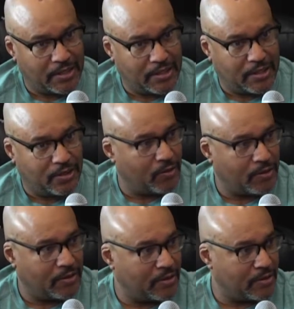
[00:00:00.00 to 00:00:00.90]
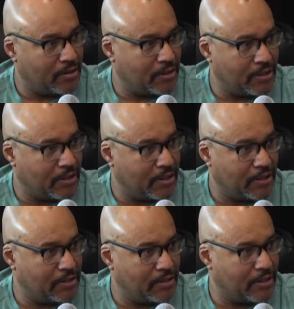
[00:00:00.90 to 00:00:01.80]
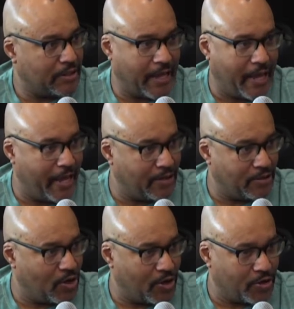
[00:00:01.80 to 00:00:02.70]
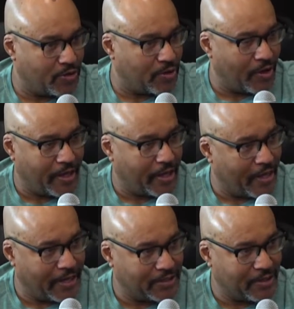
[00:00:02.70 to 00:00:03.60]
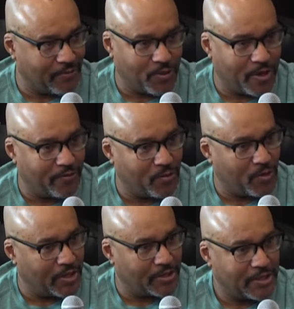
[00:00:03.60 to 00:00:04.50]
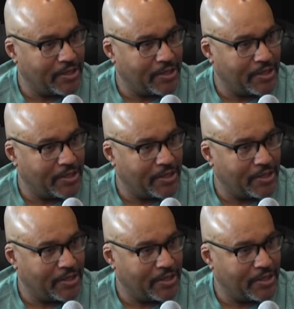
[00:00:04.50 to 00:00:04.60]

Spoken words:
you know, the dad, daughter, and all that kind of stuff, whatever it was.